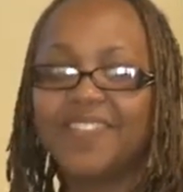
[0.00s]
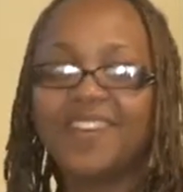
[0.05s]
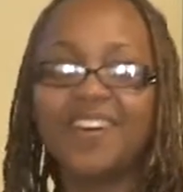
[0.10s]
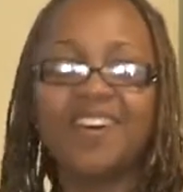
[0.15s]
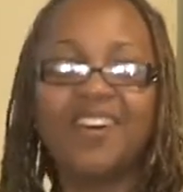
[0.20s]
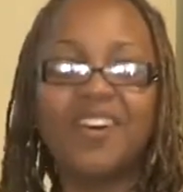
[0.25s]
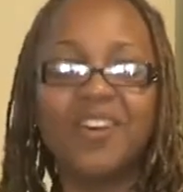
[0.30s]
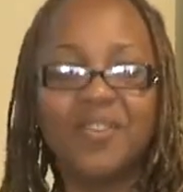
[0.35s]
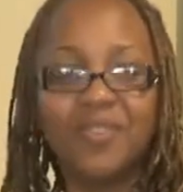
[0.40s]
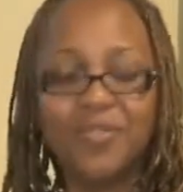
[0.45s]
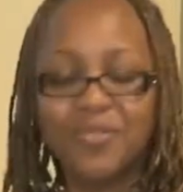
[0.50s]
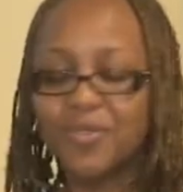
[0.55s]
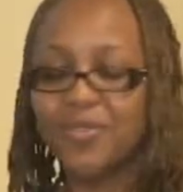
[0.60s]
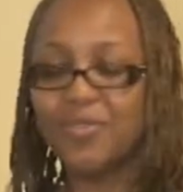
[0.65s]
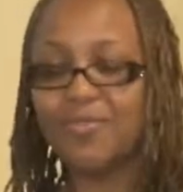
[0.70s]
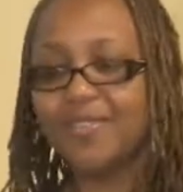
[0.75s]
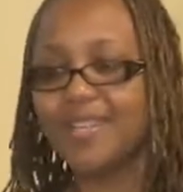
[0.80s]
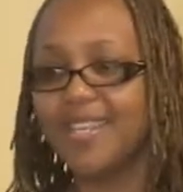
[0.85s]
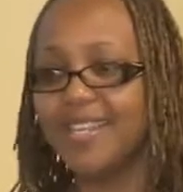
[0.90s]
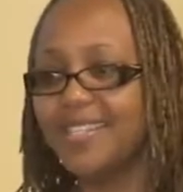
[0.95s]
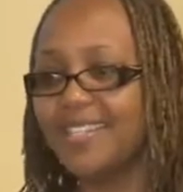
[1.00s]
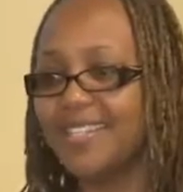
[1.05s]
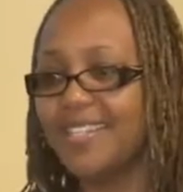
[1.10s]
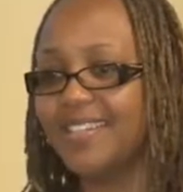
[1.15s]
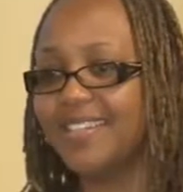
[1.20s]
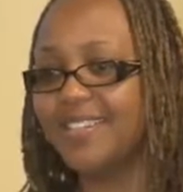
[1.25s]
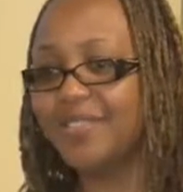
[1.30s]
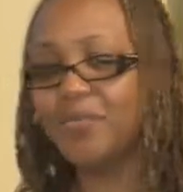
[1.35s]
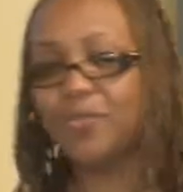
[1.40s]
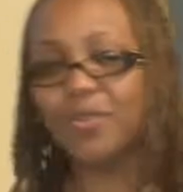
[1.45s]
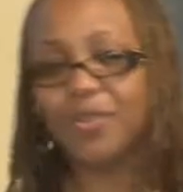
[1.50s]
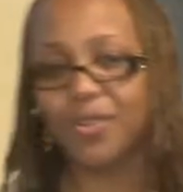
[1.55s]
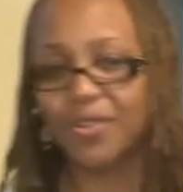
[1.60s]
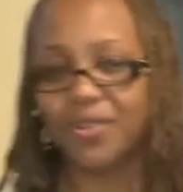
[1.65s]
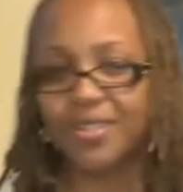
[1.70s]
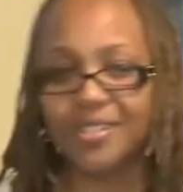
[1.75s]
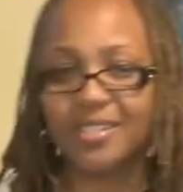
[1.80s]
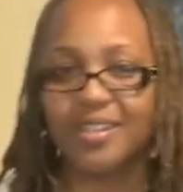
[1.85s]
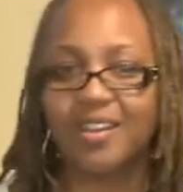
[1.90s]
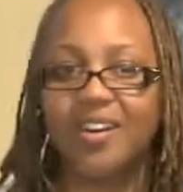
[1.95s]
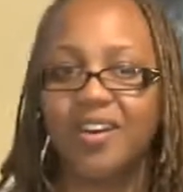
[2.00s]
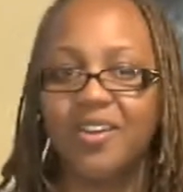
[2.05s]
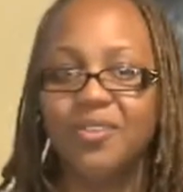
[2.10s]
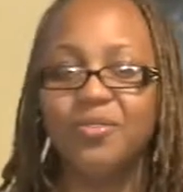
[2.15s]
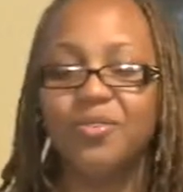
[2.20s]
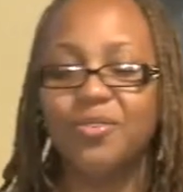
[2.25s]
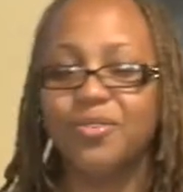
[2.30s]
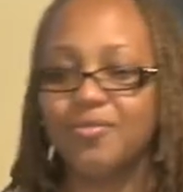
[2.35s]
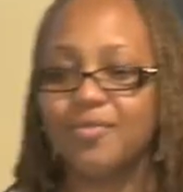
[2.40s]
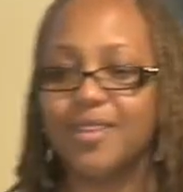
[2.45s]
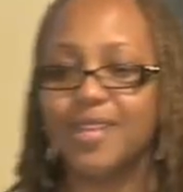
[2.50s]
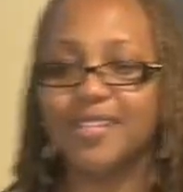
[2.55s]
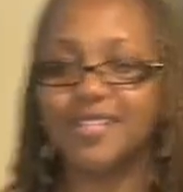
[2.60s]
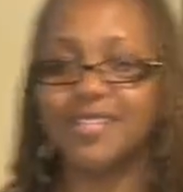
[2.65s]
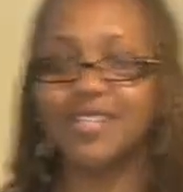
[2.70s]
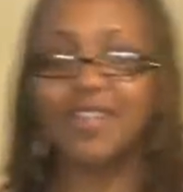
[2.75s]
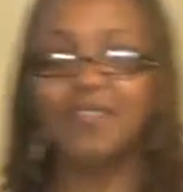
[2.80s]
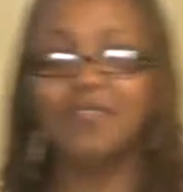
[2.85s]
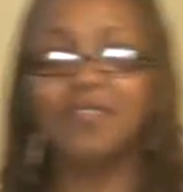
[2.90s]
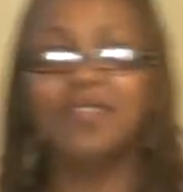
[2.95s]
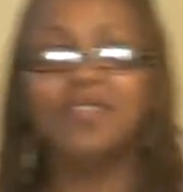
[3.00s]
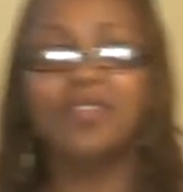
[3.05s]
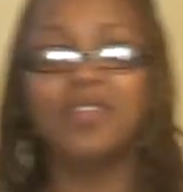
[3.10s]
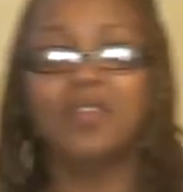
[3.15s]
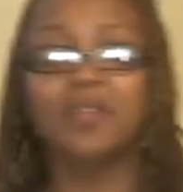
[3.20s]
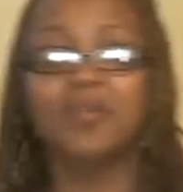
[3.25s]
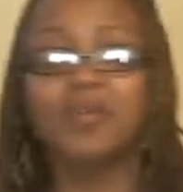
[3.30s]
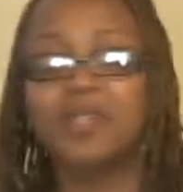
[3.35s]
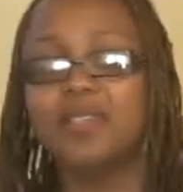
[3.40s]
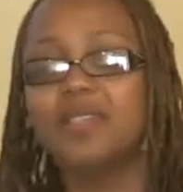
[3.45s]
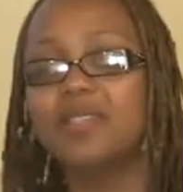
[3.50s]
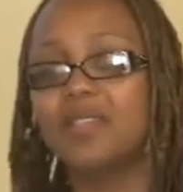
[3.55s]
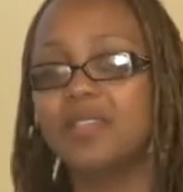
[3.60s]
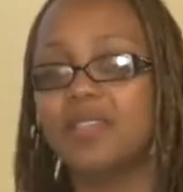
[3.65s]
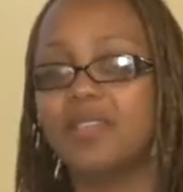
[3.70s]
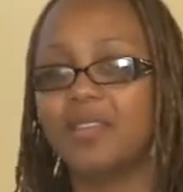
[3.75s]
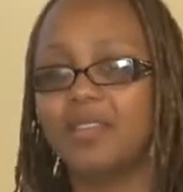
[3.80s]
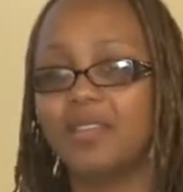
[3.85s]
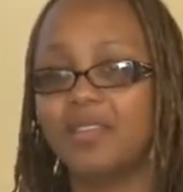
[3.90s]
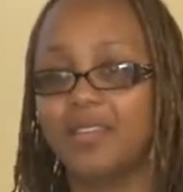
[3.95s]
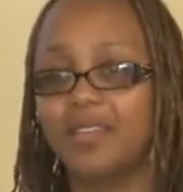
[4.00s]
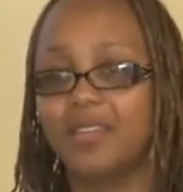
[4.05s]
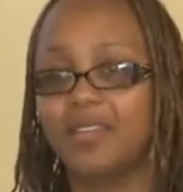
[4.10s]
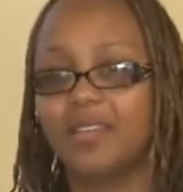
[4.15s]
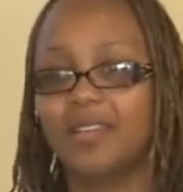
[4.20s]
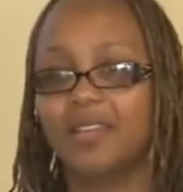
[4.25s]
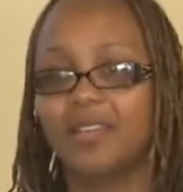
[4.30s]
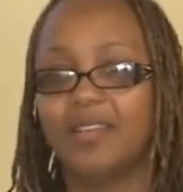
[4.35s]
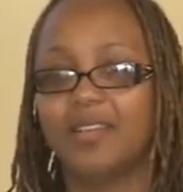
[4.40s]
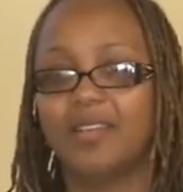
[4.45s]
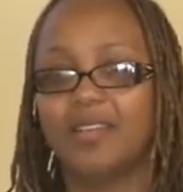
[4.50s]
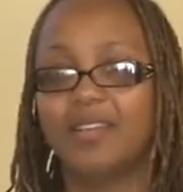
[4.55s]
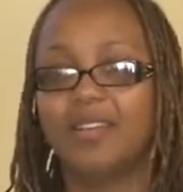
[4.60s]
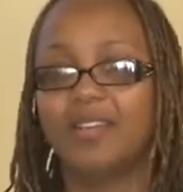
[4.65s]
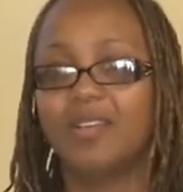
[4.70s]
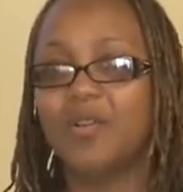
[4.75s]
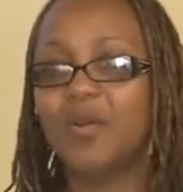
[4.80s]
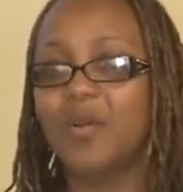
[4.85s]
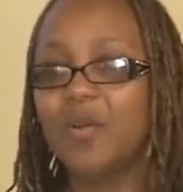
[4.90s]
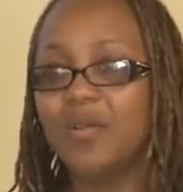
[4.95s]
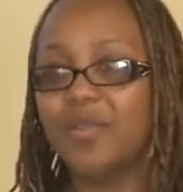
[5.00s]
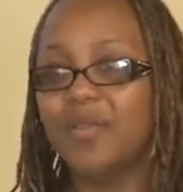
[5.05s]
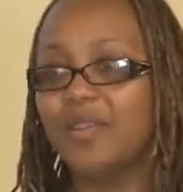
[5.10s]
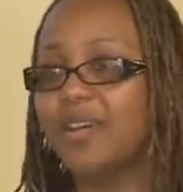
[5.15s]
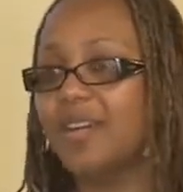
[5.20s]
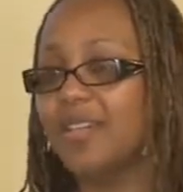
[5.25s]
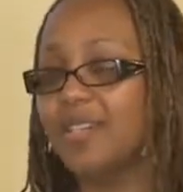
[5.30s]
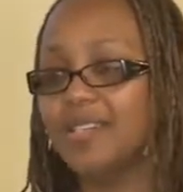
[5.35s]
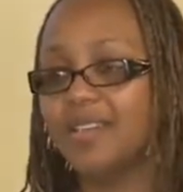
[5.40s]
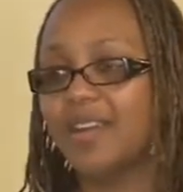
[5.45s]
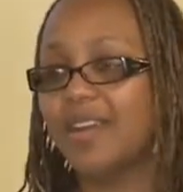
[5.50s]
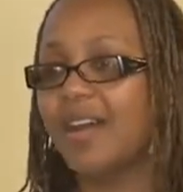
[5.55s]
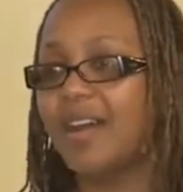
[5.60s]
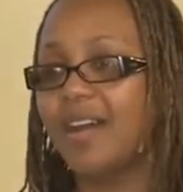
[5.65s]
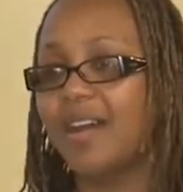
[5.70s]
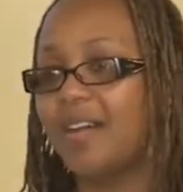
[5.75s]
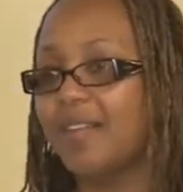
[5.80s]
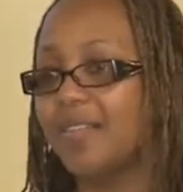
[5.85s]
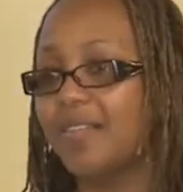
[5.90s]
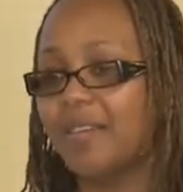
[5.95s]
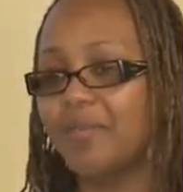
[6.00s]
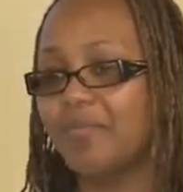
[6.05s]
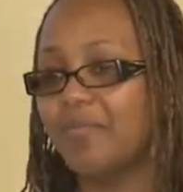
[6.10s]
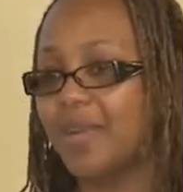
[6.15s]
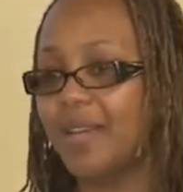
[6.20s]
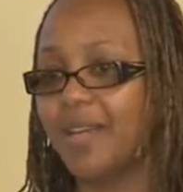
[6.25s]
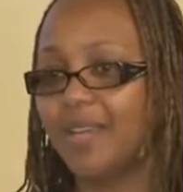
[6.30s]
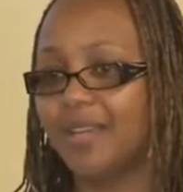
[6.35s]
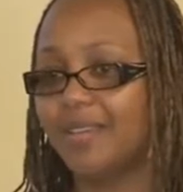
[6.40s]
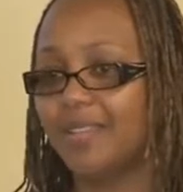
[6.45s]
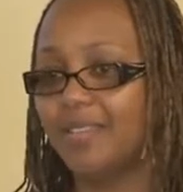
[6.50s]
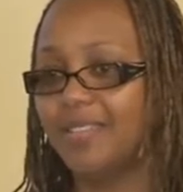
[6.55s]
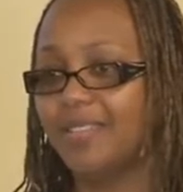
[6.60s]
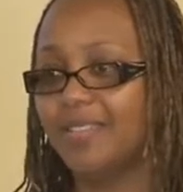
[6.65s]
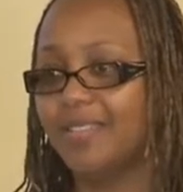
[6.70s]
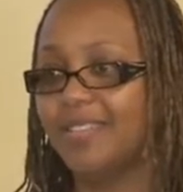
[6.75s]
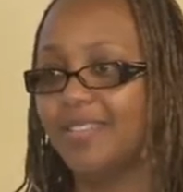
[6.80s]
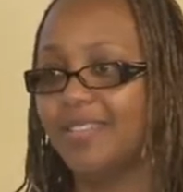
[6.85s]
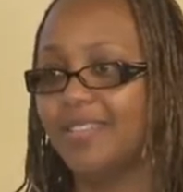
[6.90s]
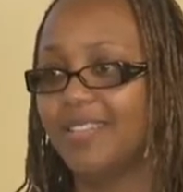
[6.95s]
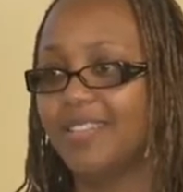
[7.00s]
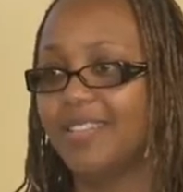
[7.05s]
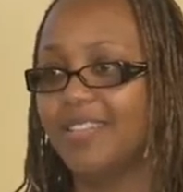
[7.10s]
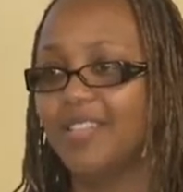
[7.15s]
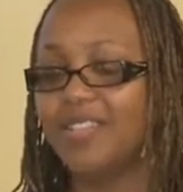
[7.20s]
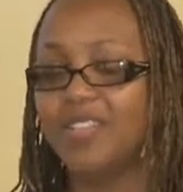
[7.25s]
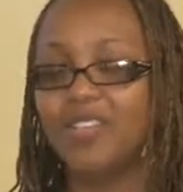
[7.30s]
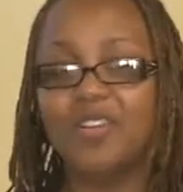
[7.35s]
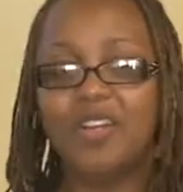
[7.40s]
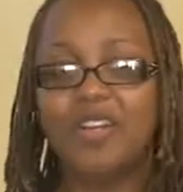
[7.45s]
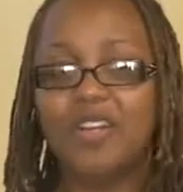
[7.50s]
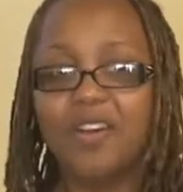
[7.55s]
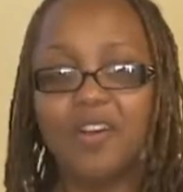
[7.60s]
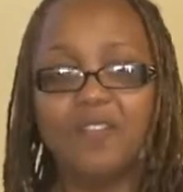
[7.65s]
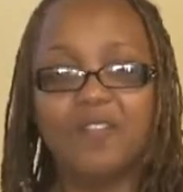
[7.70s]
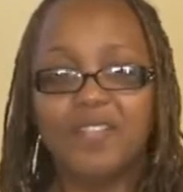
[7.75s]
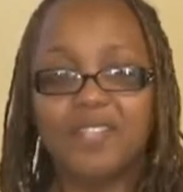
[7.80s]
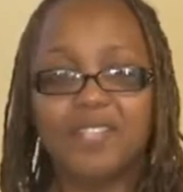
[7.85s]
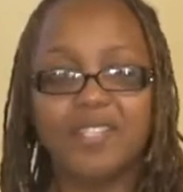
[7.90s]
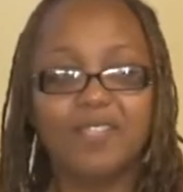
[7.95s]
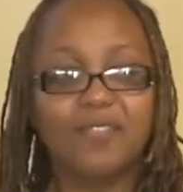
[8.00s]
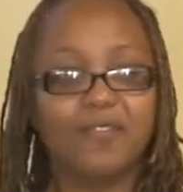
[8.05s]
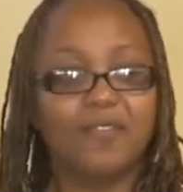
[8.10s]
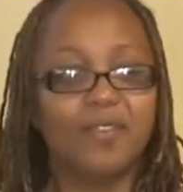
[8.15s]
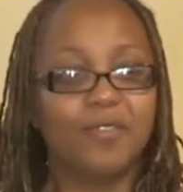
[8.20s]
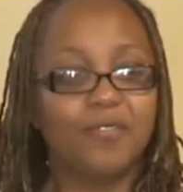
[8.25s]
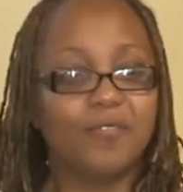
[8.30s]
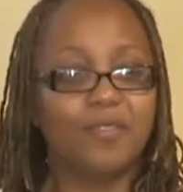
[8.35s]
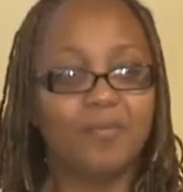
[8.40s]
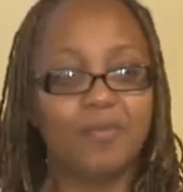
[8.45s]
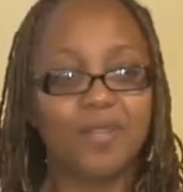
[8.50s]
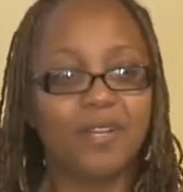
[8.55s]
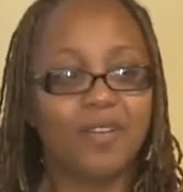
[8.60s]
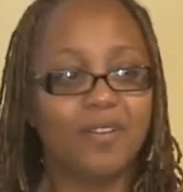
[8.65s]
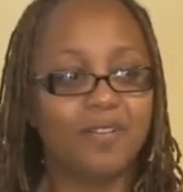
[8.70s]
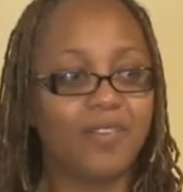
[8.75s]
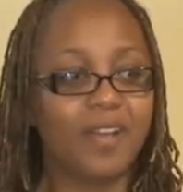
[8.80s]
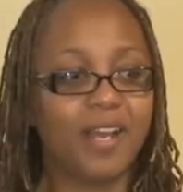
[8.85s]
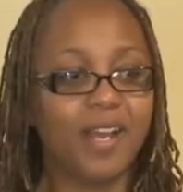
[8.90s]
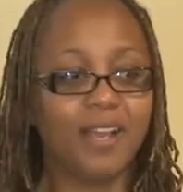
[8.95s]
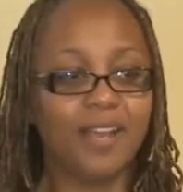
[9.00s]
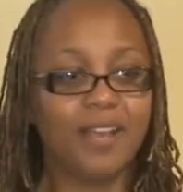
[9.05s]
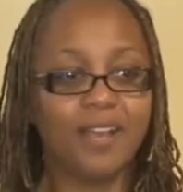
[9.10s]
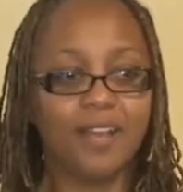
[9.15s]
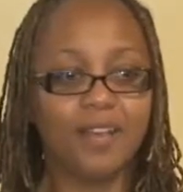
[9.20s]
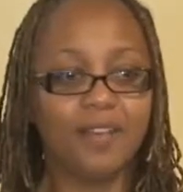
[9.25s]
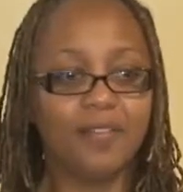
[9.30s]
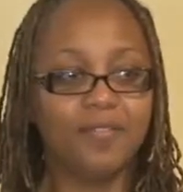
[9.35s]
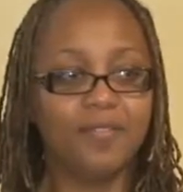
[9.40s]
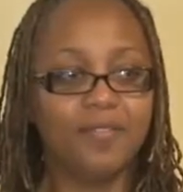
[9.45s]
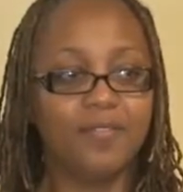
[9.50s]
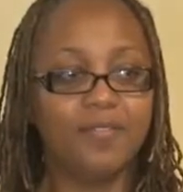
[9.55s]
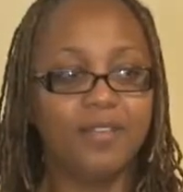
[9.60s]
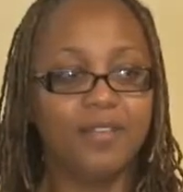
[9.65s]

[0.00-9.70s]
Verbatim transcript: God who created the world, God who created everything we see, your thoughts are higher than mine. Your love is different from the love I have.